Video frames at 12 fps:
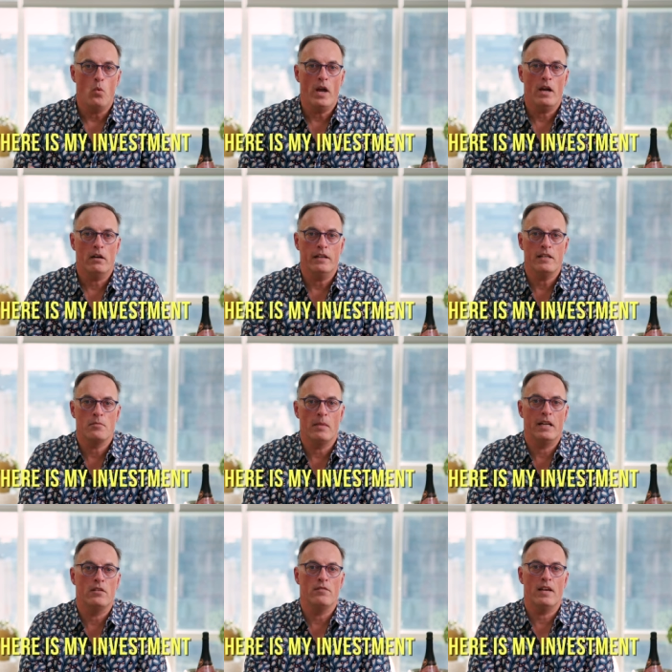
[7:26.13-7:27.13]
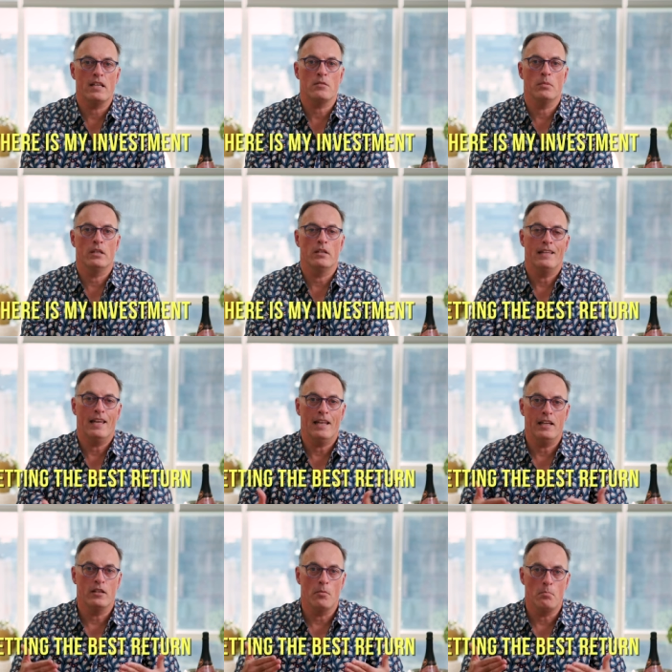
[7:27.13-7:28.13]
Where is my investment
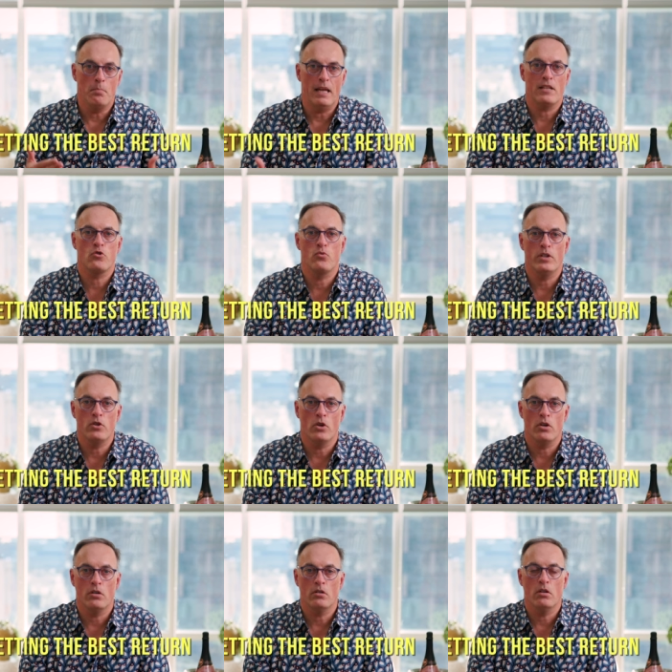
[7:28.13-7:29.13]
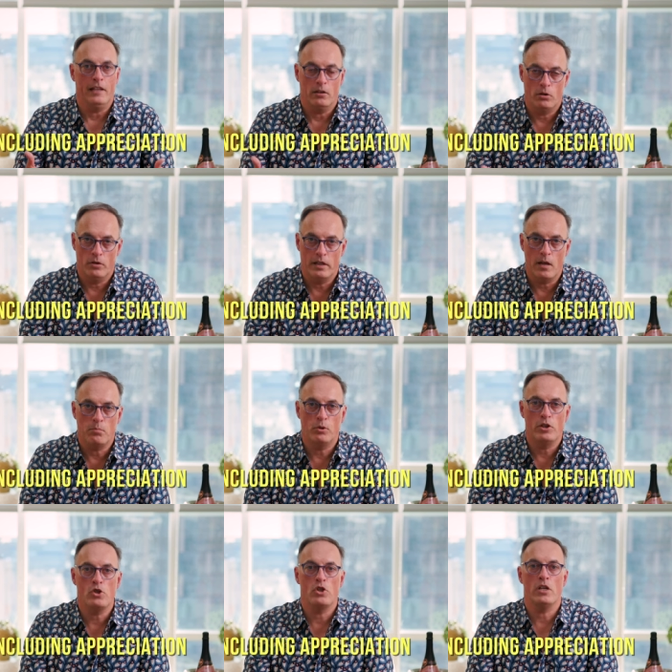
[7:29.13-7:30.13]
getting the best return, including
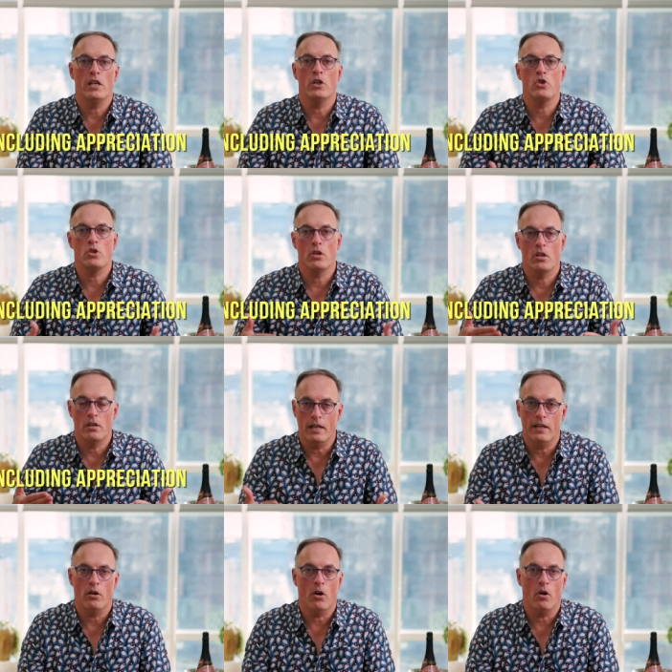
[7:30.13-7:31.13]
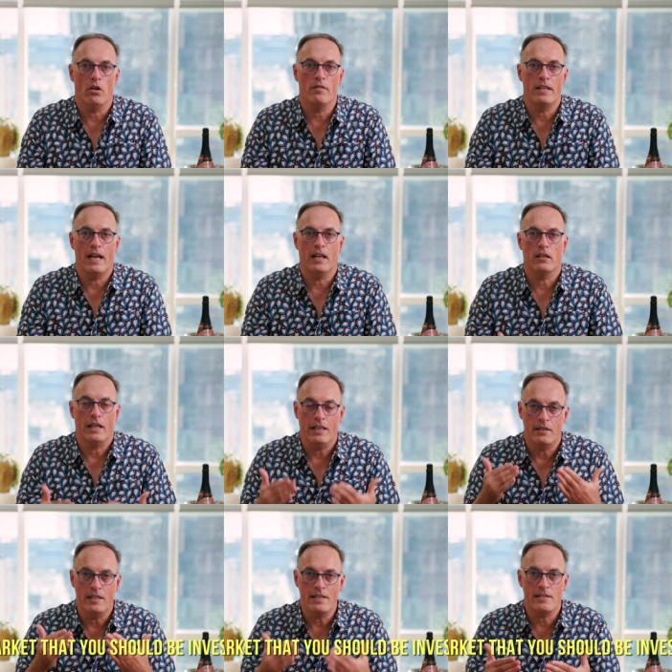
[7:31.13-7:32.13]
appreciation and all of that?
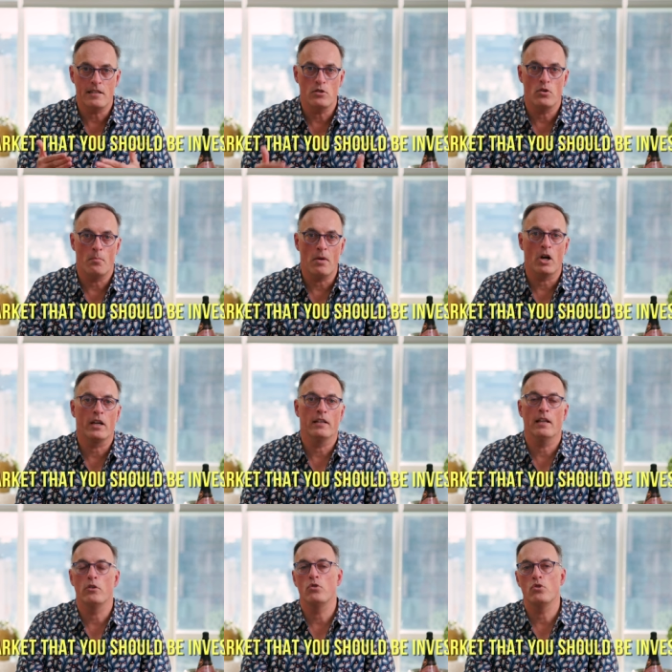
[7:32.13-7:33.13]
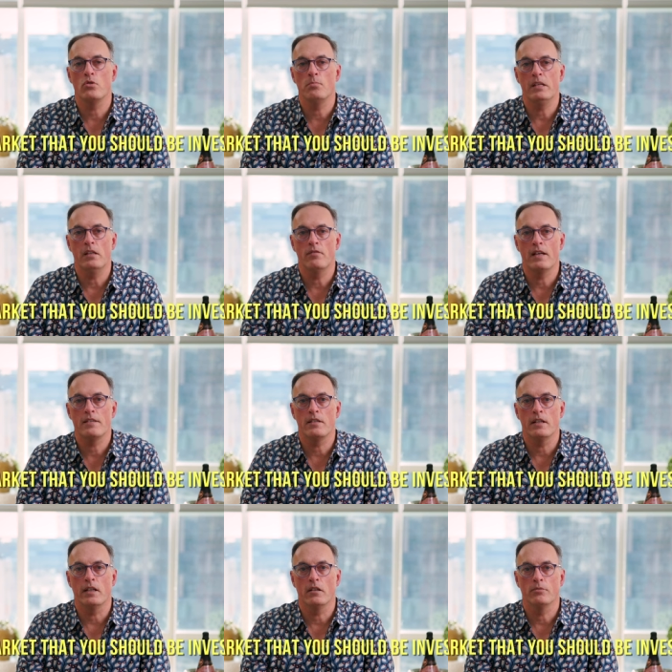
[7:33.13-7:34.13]
And this is the market that you should be investing in.